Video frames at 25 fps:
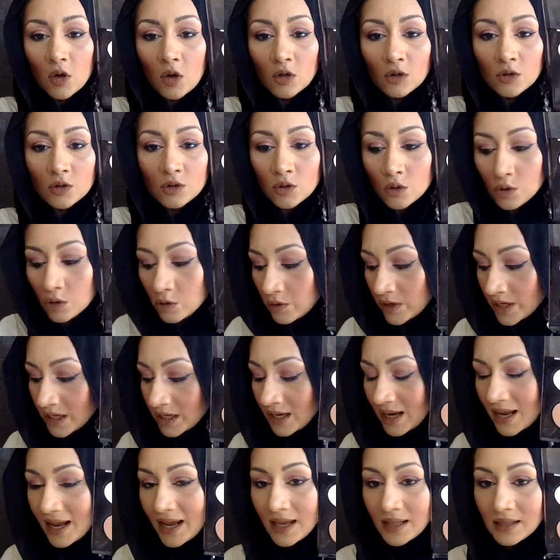
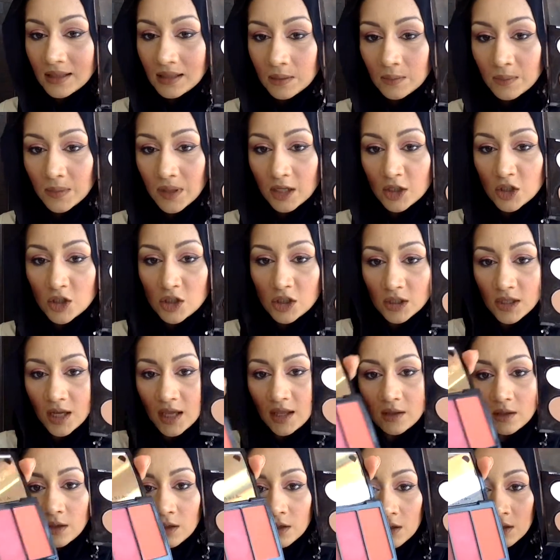contouring and the blush
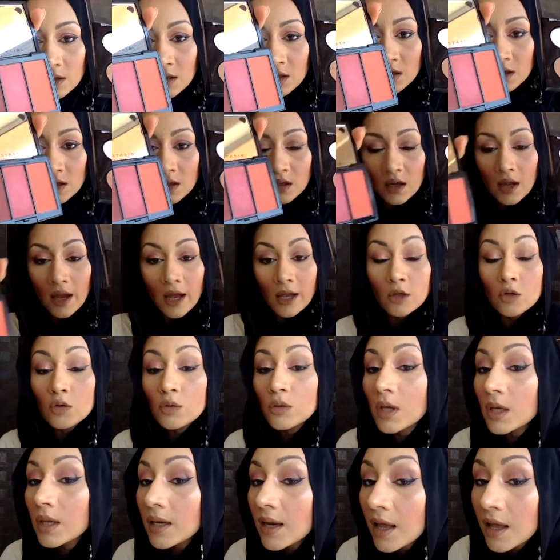together, and you
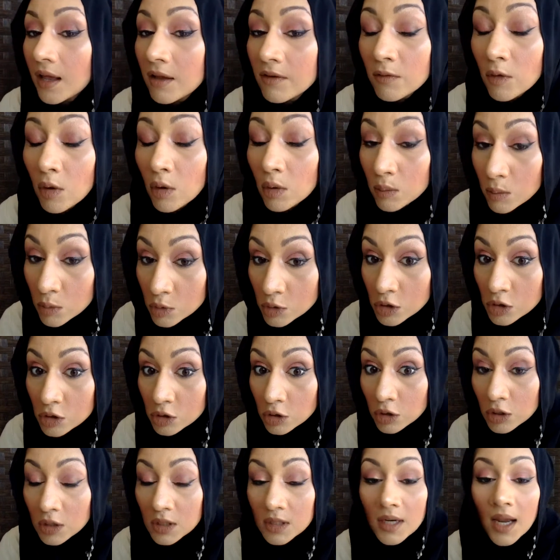can have almost as
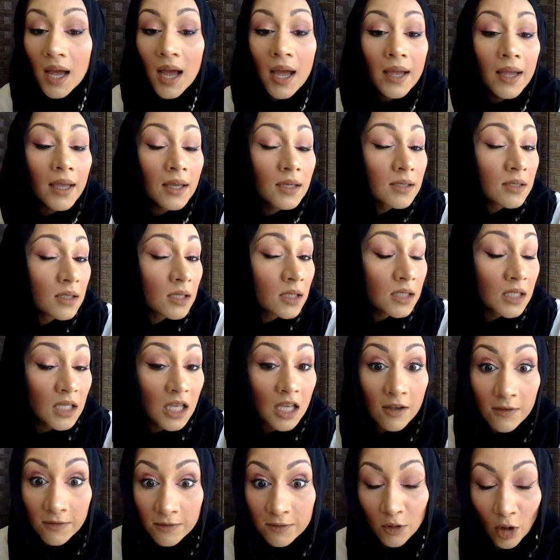good an eye as this,
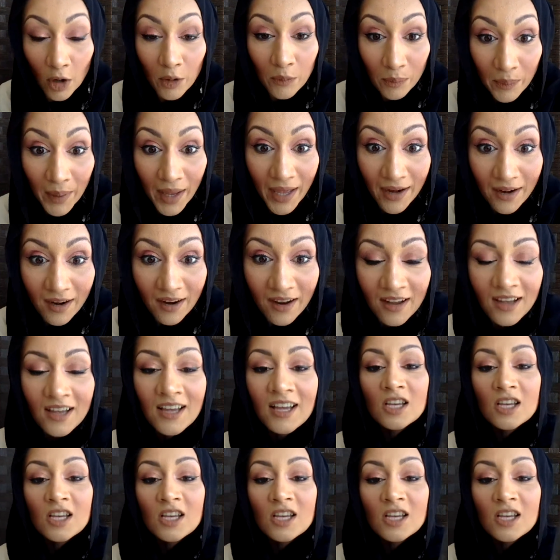if not better.